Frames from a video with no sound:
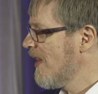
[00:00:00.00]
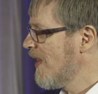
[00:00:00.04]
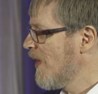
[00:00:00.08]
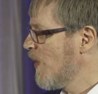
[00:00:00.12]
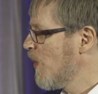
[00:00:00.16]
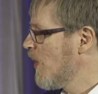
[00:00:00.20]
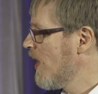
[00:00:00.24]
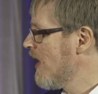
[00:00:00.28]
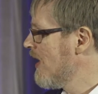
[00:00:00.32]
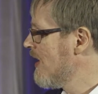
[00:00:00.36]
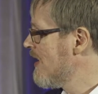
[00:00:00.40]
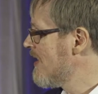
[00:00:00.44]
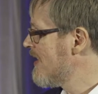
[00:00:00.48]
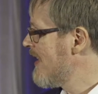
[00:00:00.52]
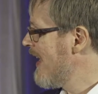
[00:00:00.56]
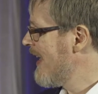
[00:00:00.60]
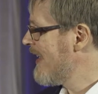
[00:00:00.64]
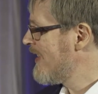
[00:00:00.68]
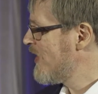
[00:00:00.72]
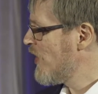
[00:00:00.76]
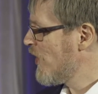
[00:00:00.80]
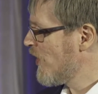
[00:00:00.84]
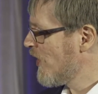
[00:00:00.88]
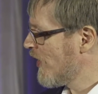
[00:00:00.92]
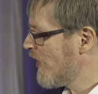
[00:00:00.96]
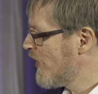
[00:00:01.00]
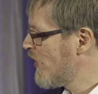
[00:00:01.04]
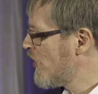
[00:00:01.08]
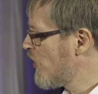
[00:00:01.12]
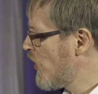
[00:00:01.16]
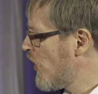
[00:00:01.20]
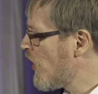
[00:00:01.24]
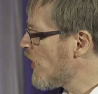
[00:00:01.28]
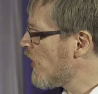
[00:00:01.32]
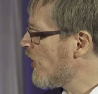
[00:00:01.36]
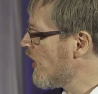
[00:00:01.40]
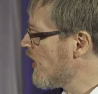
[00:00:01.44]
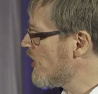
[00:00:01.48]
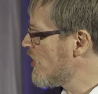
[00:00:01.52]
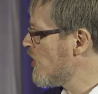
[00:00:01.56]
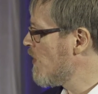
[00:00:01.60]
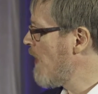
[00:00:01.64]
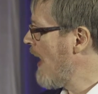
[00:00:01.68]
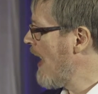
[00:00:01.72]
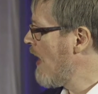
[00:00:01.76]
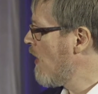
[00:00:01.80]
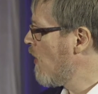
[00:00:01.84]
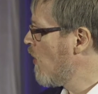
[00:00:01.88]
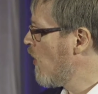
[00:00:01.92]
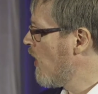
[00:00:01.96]
ones that you're curious
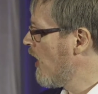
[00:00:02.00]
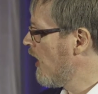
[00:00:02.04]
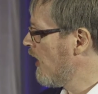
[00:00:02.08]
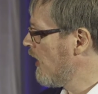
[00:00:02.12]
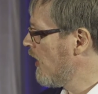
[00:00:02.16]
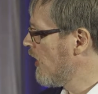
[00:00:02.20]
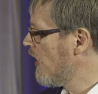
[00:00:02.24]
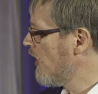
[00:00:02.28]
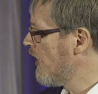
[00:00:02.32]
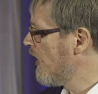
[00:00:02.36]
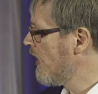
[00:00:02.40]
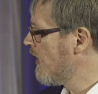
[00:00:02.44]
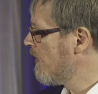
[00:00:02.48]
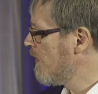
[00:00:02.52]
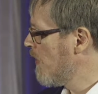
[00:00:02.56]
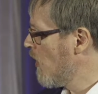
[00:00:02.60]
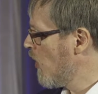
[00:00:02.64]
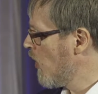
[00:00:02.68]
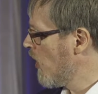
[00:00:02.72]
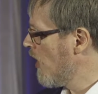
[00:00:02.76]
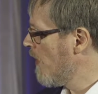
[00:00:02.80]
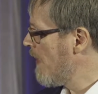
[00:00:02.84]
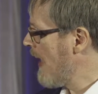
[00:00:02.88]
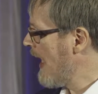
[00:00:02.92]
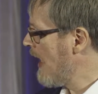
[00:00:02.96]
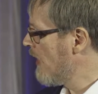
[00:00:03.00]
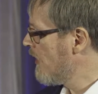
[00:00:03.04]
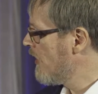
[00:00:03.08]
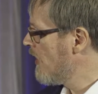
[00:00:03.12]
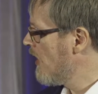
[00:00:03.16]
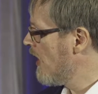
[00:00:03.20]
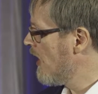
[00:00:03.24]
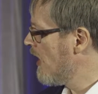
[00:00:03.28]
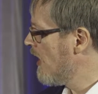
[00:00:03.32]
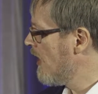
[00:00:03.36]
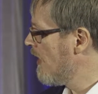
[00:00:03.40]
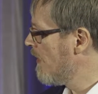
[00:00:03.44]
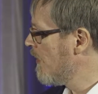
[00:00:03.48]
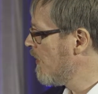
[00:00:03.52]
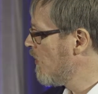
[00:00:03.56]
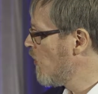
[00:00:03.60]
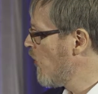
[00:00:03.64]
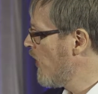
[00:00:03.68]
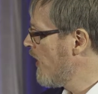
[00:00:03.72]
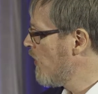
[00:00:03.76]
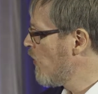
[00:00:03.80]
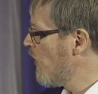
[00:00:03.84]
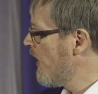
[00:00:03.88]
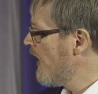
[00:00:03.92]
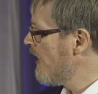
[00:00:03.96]
about and want to learn more about.
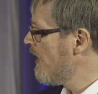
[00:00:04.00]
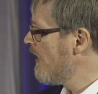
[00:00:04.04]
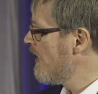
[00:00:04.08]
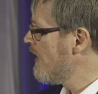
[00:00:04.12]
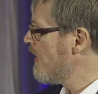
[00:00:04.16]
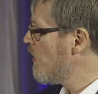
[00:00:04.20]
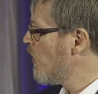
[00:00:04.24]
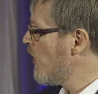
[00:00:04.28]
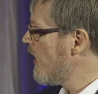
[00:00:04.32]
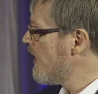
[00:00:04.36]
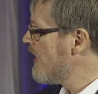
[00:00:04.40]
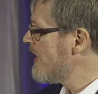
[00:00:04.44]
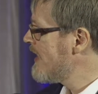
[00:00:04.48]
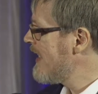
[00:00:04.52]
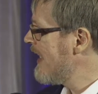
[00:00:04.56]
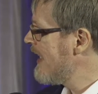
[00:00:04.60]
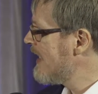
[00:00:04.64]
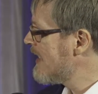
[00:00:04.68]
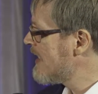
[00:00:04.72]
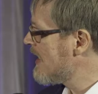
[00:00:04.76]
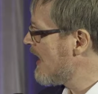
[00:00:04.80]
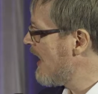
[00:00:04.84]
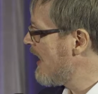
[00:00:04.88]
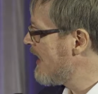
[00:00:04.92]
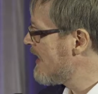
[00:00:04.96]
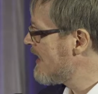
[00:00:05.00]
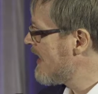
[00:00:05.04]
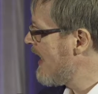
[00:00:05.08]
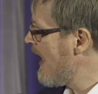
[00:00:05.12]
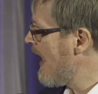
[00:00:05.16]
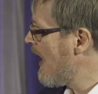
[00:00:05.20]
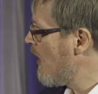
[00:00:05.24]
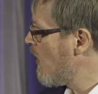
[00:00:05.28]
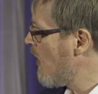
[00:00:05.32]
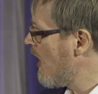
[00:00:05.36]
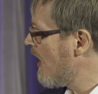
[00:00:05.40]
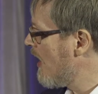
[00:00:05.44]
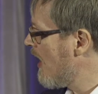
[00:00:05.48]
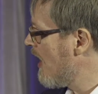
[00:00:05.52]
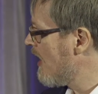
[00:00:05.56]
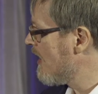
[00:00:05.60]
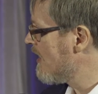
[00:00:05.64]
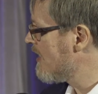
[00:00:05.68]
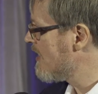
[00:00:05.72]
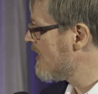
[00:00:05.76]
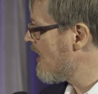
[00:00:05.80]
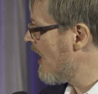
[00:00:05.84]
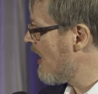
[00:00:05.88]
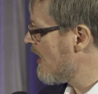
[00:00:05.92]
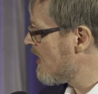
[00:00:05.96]
Where is Insights now
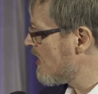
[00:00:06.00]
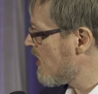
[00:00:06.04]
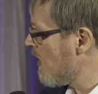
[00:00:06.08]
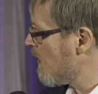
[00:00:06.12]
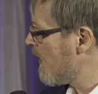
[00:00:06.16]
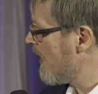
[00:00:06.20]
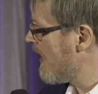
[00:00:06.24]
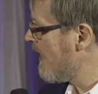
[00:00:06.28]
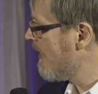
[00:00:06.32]
on some